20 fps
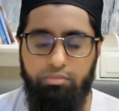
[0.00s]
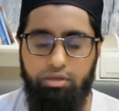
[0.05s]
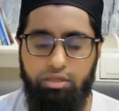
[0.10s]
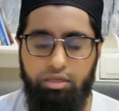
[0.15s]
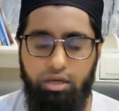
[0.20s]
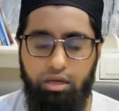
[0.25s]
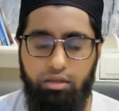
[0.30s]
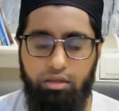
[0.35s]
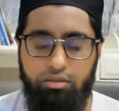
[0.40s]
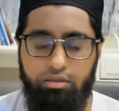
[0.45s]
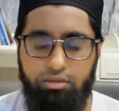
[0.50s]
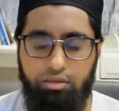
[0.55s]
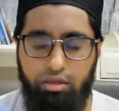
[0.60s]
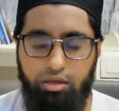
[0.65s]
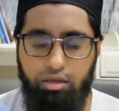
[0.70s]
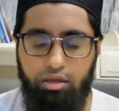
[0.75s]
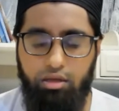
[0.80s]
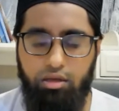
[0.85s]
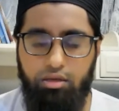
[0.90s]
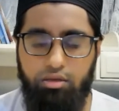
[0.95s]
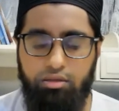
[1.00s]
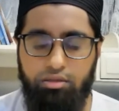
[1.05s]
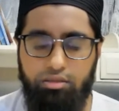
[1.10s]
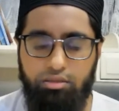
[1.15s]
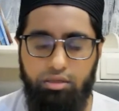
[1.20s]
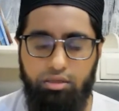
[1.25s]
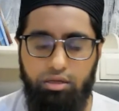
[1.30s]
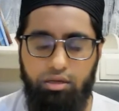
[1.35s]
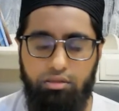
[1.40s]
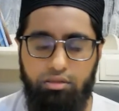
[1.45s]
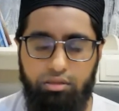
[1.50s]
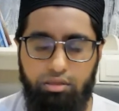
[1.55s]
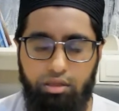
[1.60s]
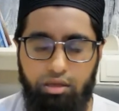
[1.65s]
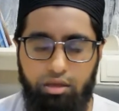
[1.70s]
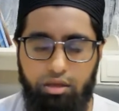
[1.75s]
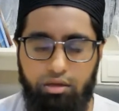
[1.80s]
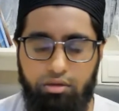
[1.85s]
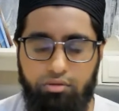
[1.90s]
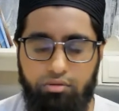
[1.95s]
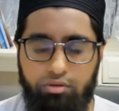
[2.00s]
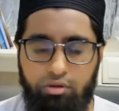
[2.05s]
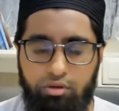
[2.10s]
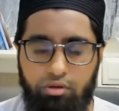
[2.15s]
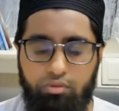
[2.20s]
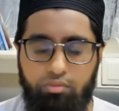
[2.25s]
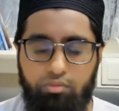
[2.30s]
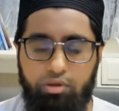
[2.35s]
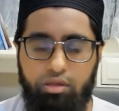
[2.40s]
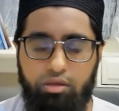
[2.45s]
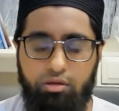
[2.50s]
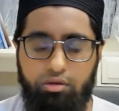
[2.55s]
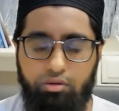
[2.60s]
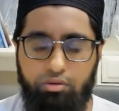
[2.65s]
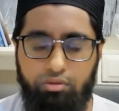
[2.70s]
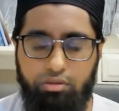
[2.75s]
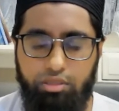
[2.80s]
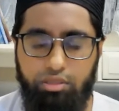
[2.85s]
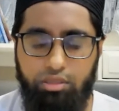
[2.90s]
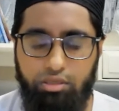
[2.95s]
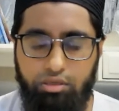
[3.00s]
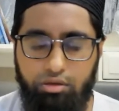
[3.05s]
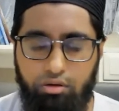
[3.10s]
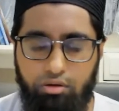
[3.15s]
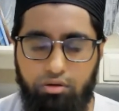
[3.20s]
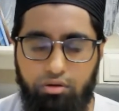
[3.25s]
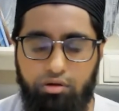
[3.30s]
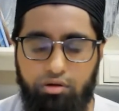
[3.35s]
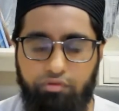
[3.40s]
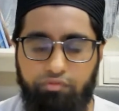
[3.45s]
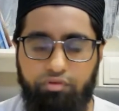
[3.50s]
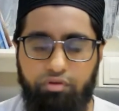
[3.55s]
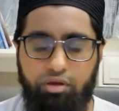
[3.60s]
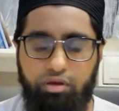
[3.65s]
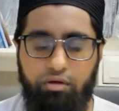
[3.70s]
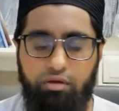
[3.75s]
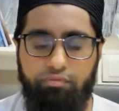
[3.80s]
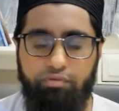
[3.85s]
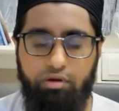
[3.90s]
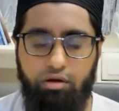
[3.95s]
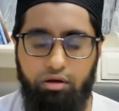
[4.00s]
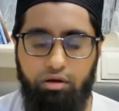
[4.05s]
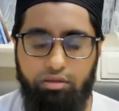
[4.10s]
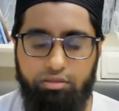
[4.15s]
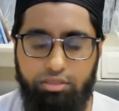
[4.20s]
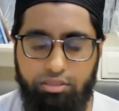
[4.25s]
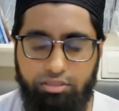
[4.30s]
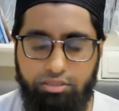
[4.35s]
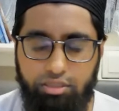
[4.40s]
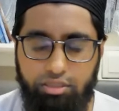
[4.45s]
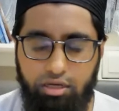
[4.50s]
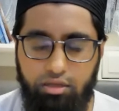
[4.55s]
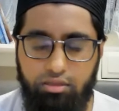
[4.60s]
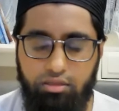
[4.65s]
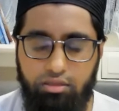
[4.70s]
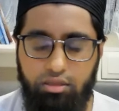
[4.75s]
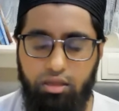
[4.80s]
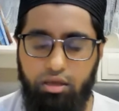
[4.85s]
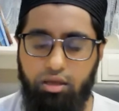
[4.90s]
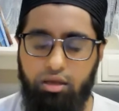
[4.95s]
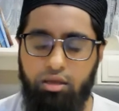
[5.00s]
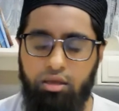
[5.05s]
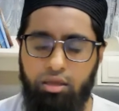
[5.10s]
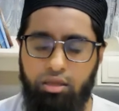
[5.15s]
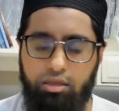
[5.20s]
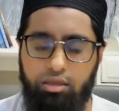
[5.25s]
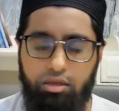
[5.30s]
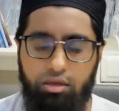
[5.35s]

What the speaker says: But Ya Allah, Ya Allah, we can only go if you have called us, Ya Allah.